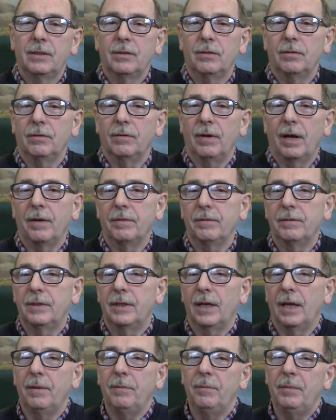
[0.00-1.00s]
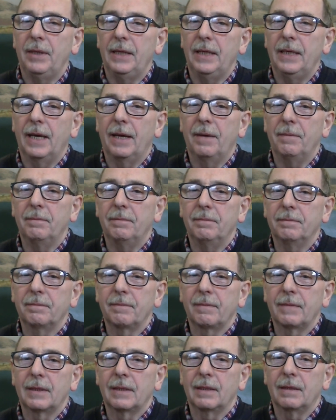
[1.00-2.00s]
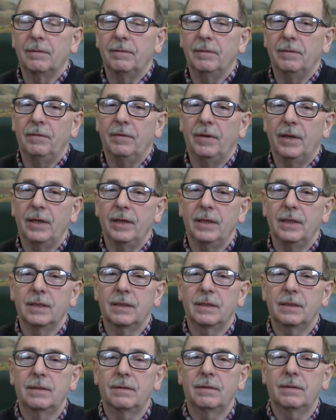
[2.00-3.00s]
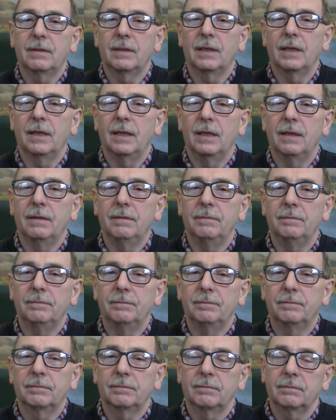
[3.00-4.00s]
to around 10pm of the various um,